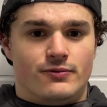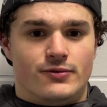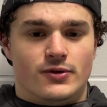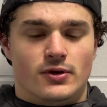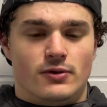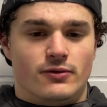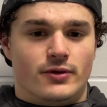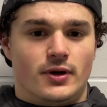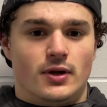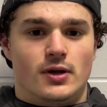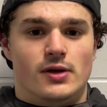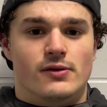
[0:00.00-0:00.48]

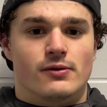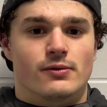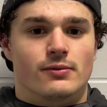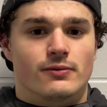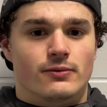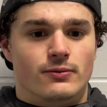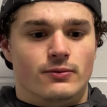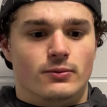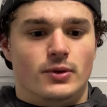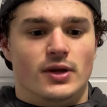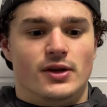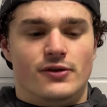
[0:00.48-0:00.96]
feel really
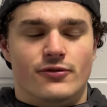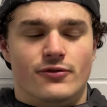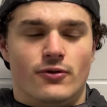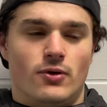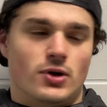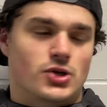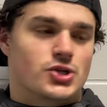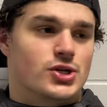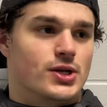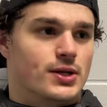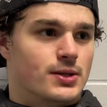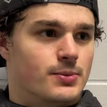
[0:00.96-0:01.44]
really
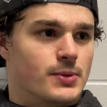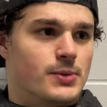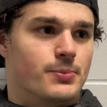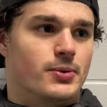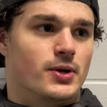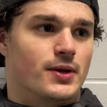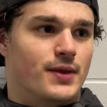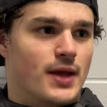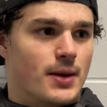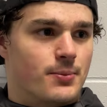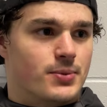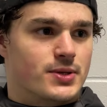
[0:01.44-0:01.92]
fortunate to be
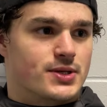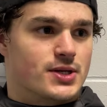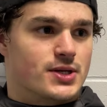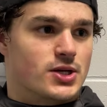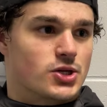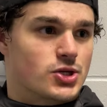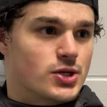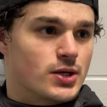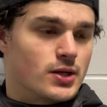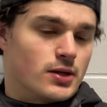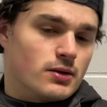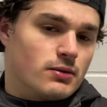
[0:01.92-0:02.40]
put in that
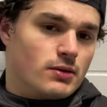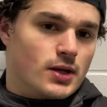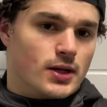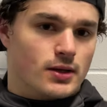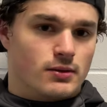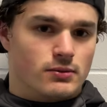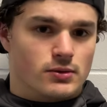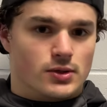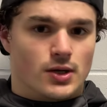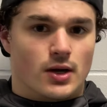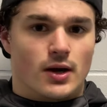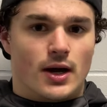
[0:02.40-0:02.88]
position
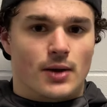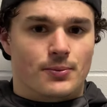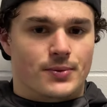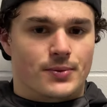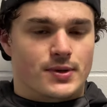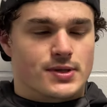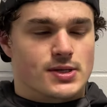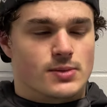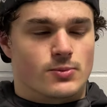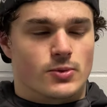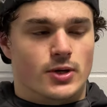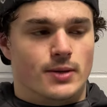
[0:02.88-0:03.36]
and you know help
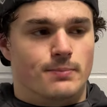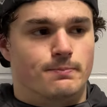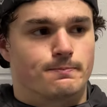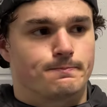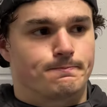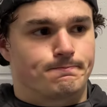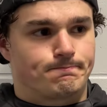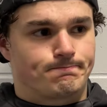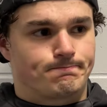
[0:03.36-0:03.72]
the team win